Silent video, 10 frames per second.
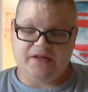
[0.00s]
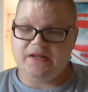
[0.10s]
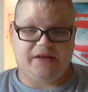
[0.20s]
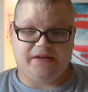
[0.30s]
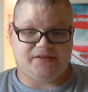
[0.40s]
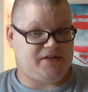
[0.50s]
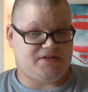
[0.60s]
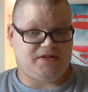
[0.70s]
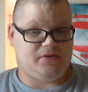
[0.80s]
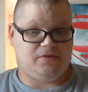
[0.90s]
I like
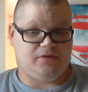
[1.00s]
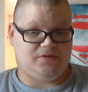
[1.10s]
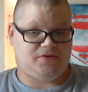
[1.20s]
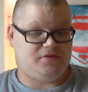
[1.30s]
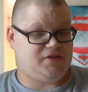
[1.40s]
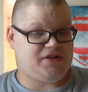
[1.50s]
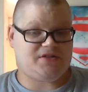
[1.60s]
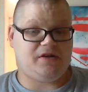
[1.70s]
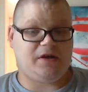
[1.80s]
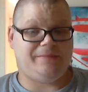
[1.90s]

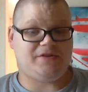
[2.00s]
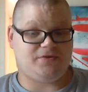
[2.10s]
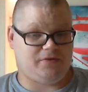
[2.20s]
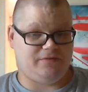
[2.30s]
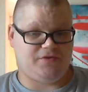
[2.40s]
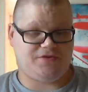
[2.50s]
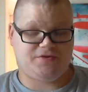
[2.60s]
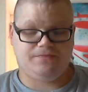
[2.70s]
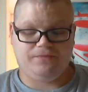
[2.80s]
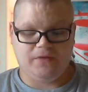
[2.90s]
DC Comics universe,